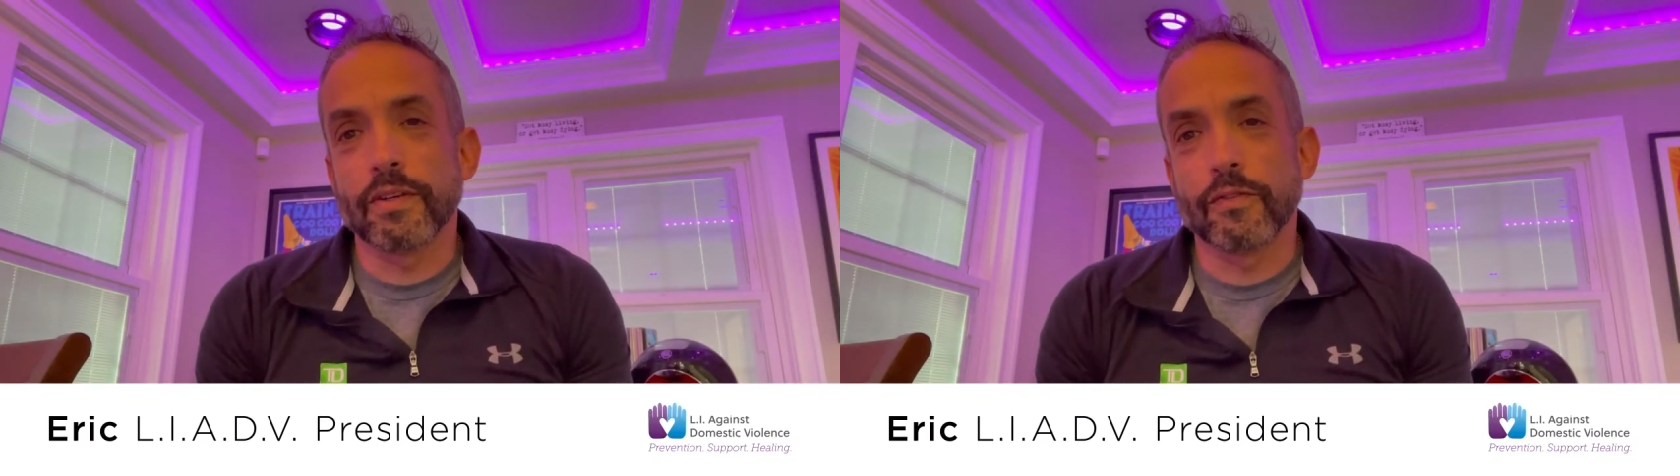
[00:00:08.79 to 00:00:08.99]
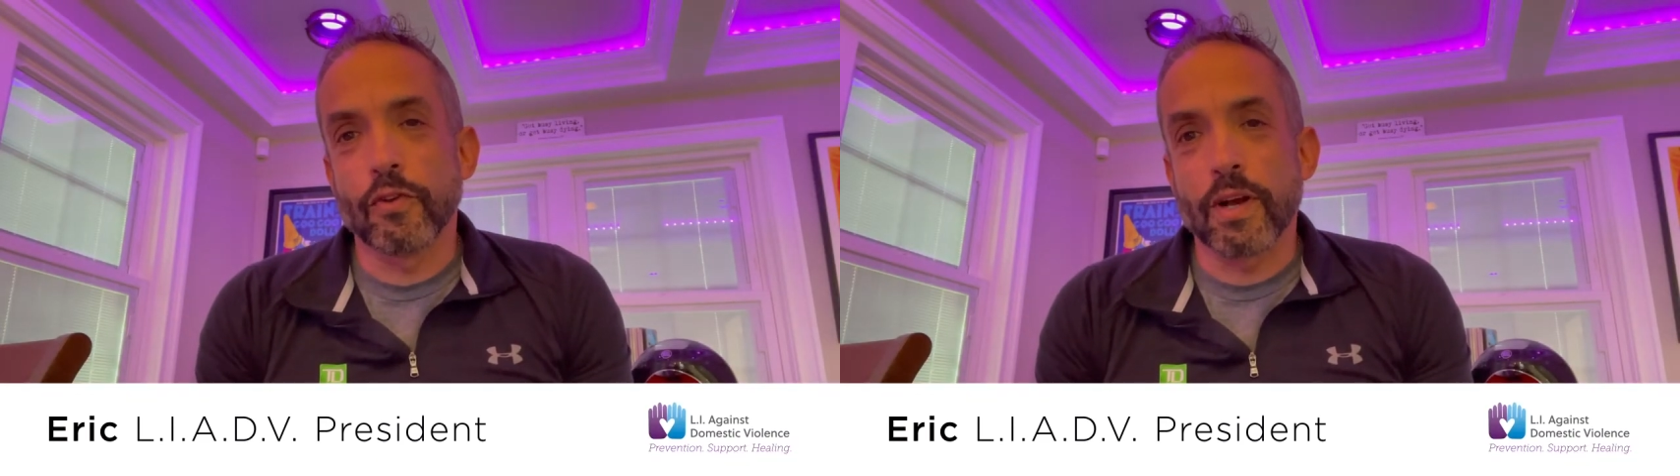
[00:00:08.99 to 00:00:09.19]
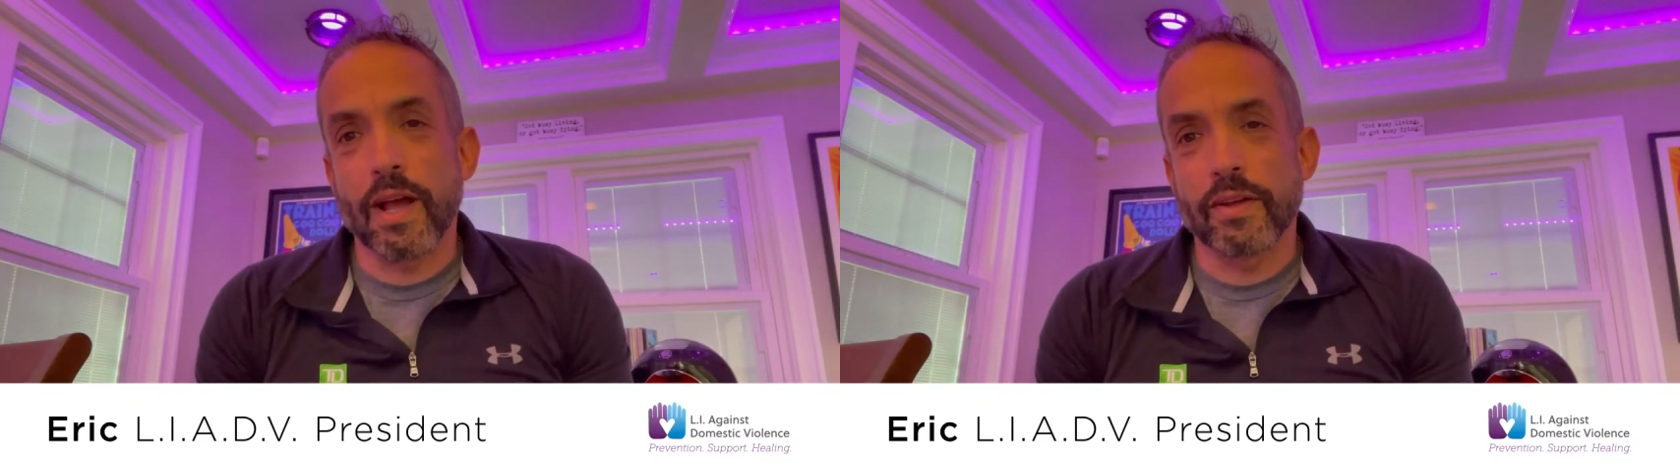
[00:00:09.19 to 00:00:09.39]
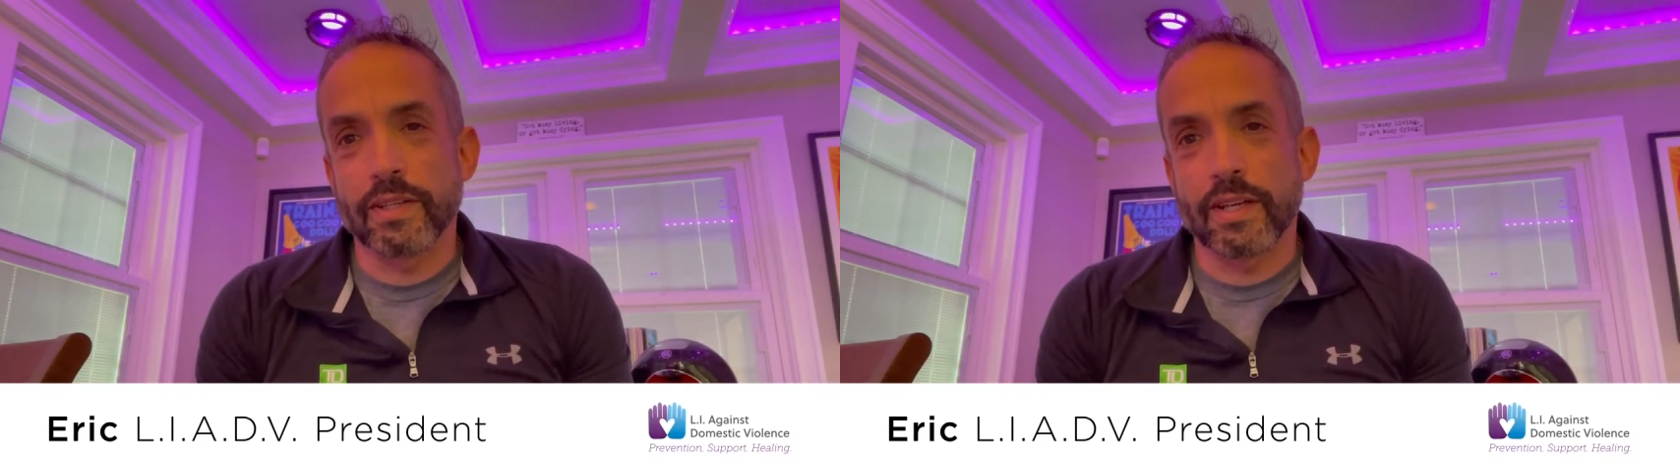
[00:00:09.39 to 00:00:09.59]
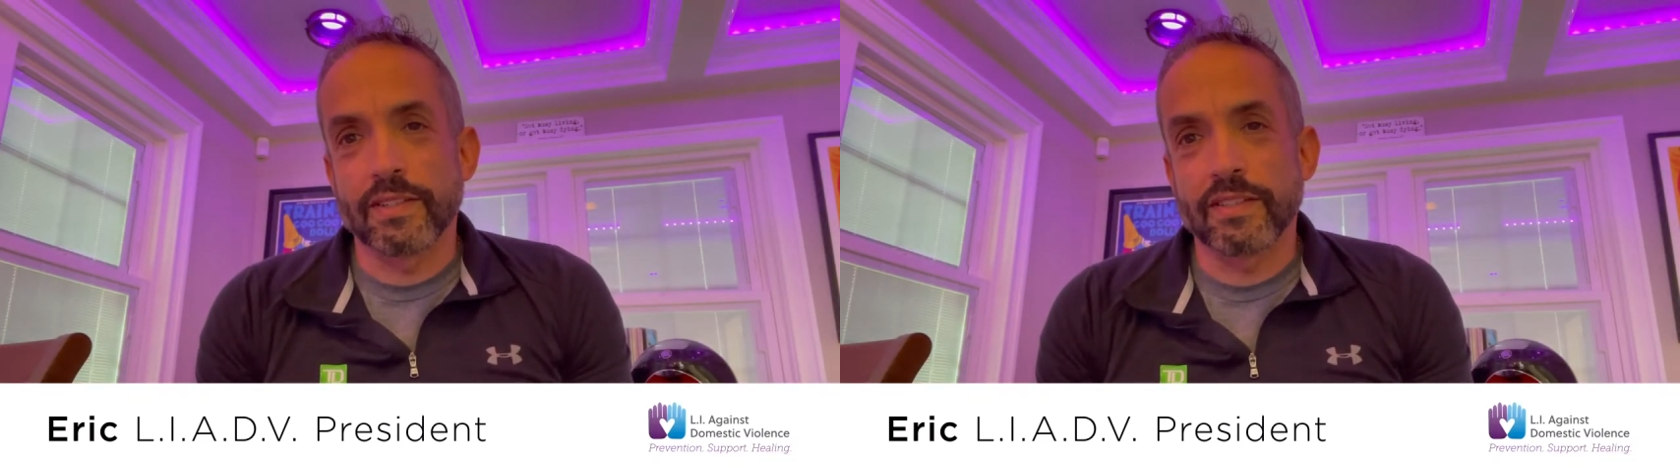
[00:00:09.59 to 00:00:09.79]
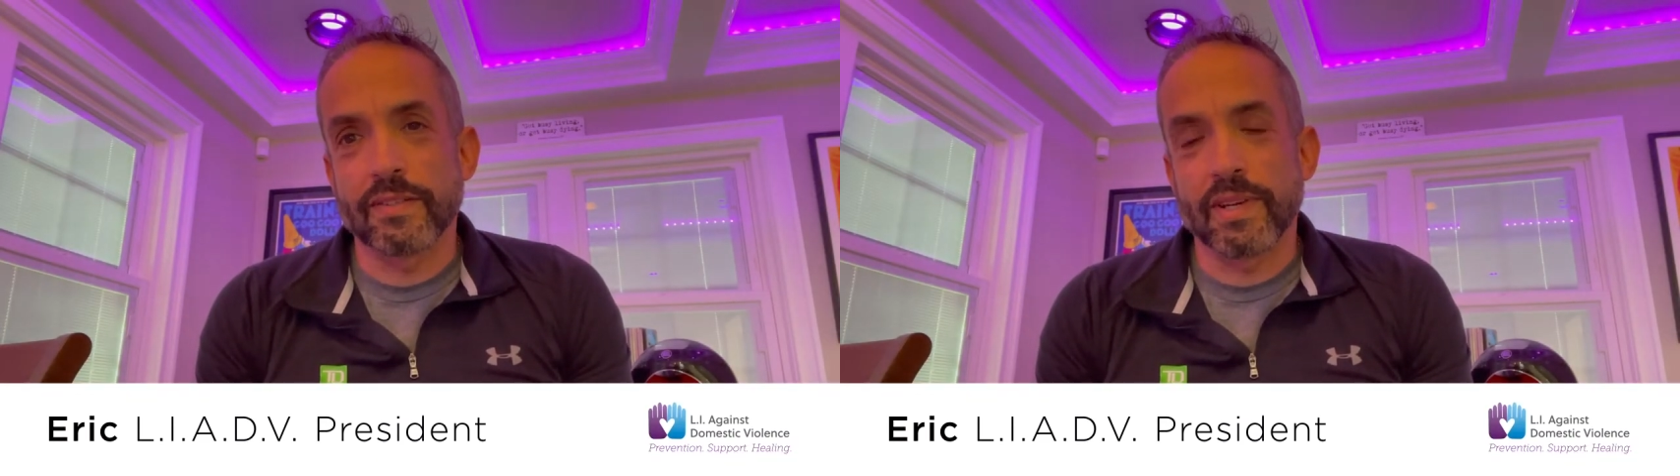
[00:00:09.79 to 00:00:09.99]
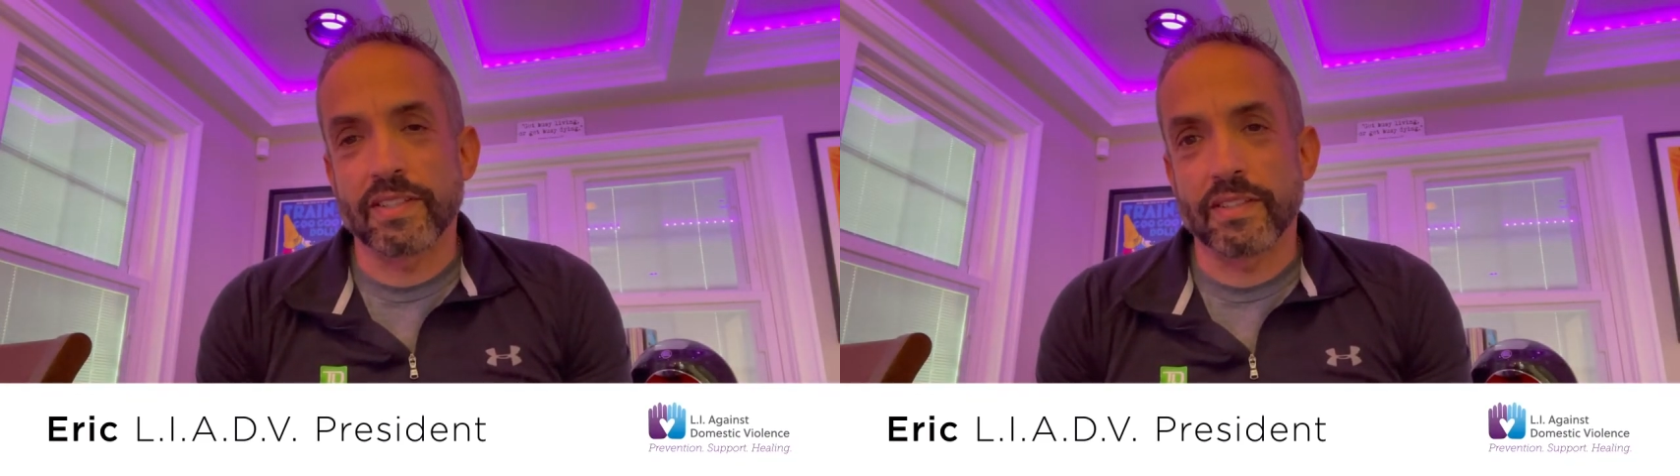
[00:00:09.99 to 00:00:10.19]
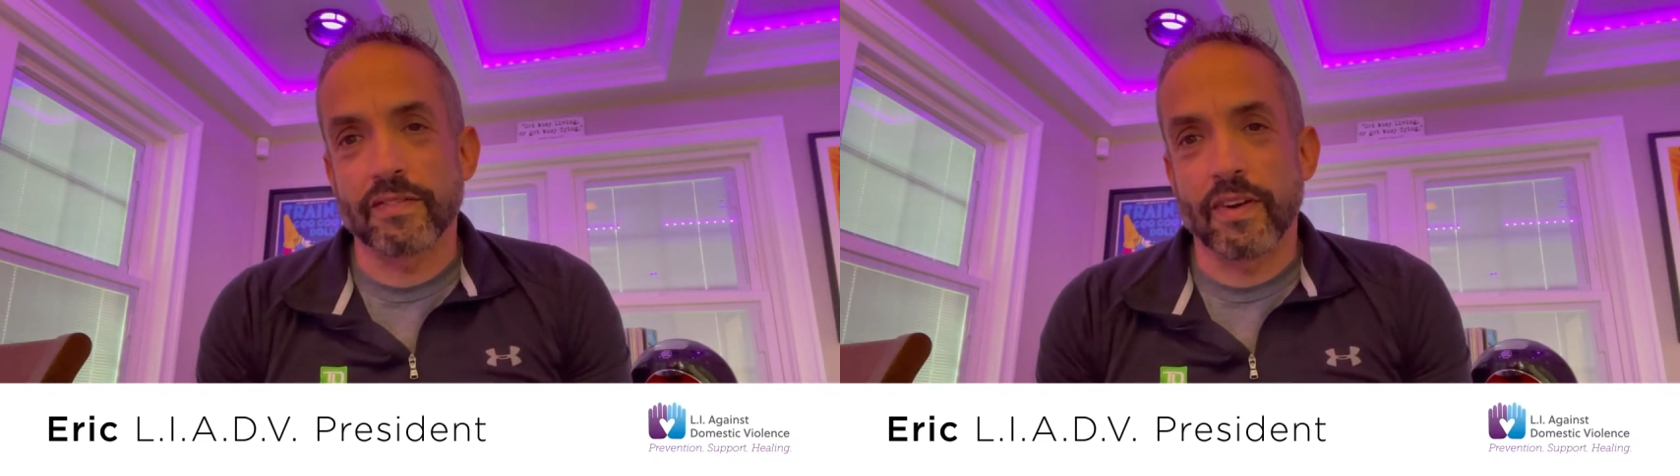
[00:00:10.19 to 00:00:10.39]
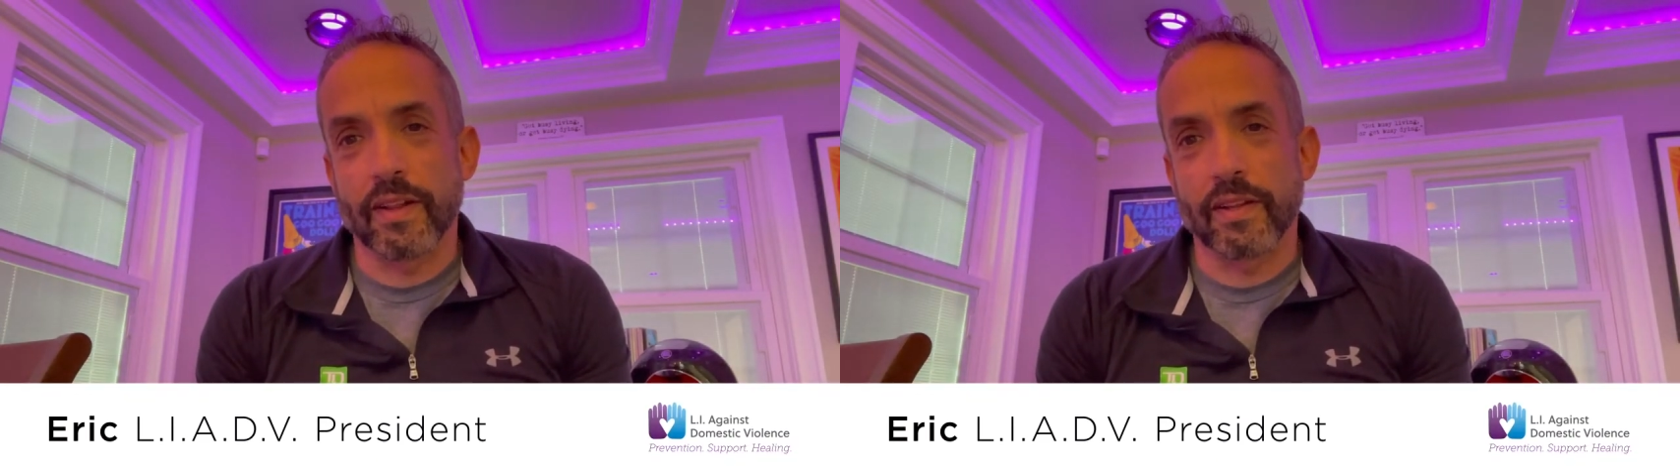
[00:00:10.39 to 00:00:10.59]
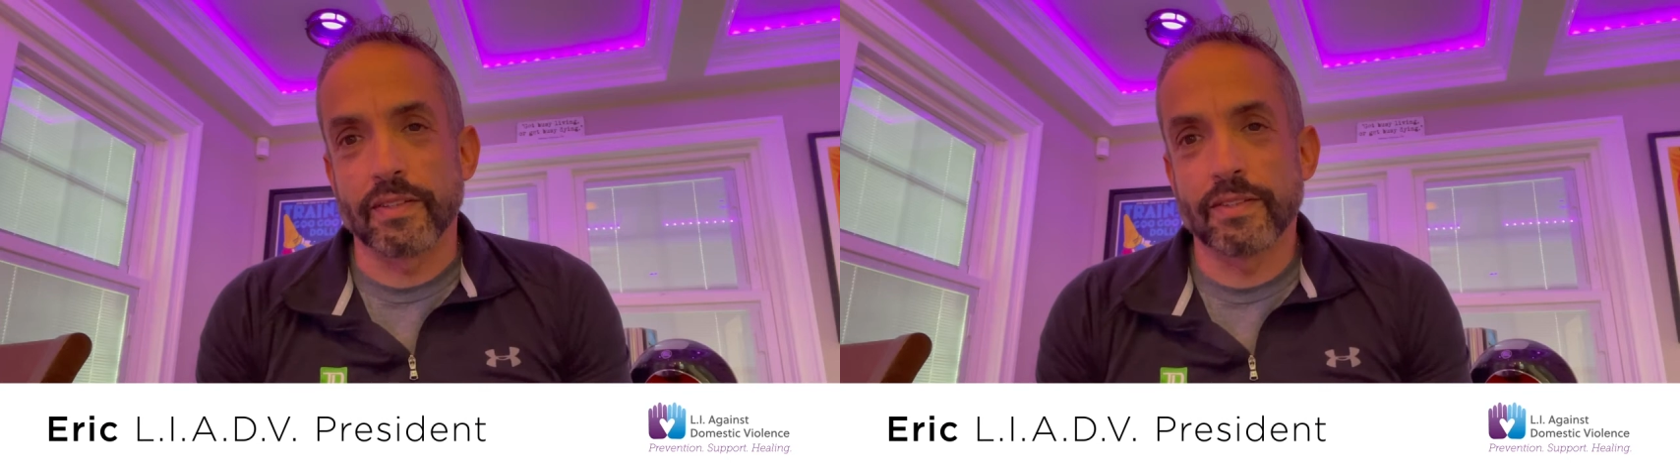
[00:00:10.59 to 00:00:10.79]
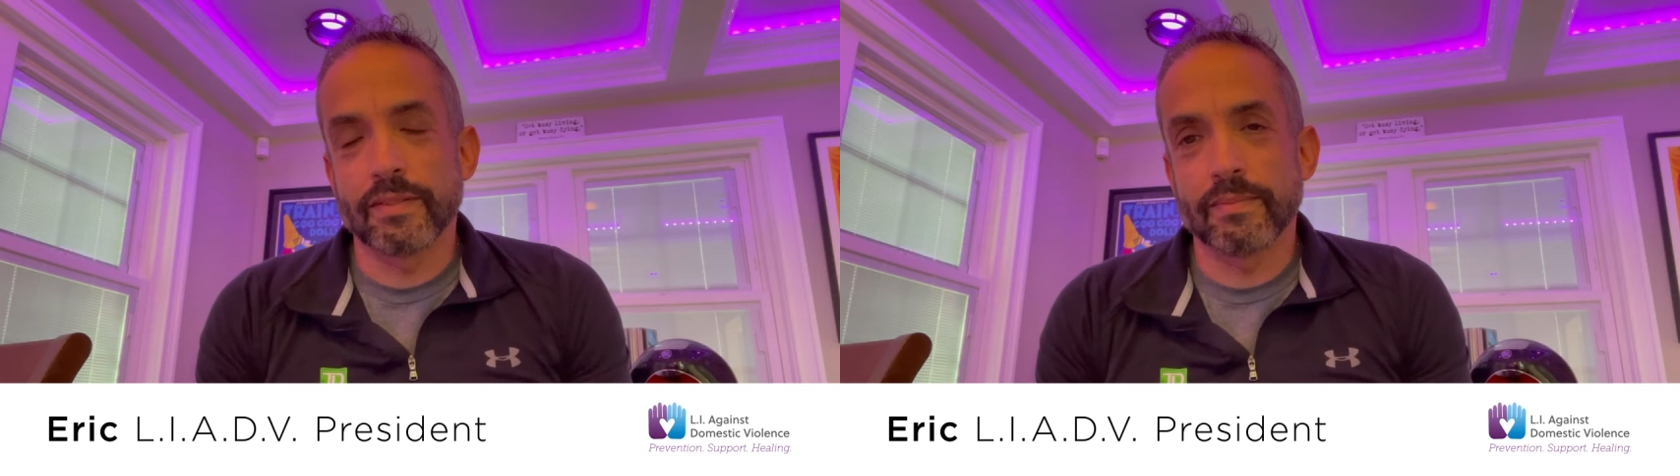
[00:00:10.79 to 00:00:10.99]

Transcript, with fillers: of Long Island Against Domestic Violence